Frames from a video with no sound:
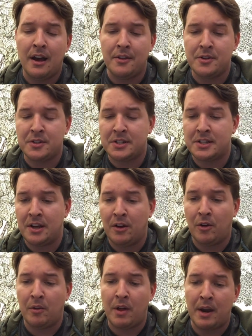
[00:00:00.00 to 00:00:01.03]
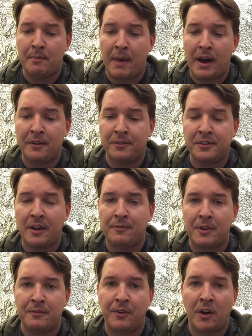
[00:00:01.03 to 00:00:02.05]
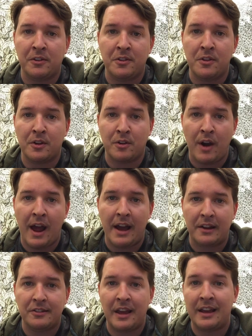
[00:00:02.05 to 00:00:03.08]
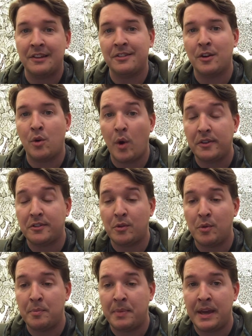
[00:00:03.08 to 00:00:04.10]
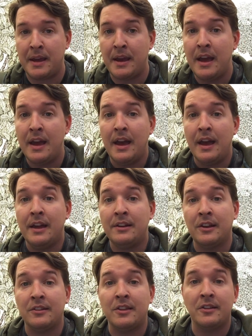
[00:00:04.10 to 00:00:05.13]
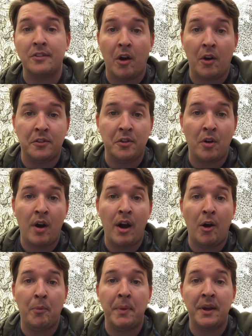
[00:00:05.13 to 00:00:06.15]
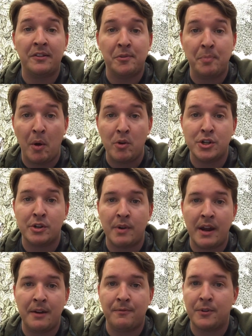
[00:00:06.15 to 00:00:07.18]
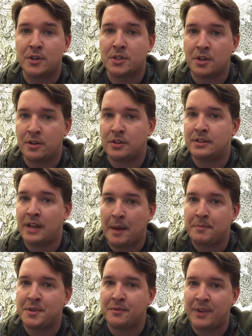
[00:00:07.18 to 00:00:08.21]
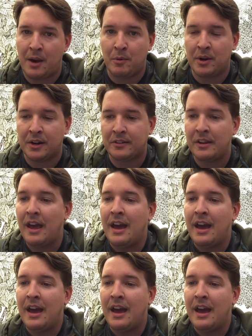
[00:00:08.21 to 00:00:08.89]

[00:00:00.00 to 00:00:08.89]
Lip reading: There's still an amount of stuff that falls through the cracks. I guess the question would be, does this also help exposure rate for certain types of networks?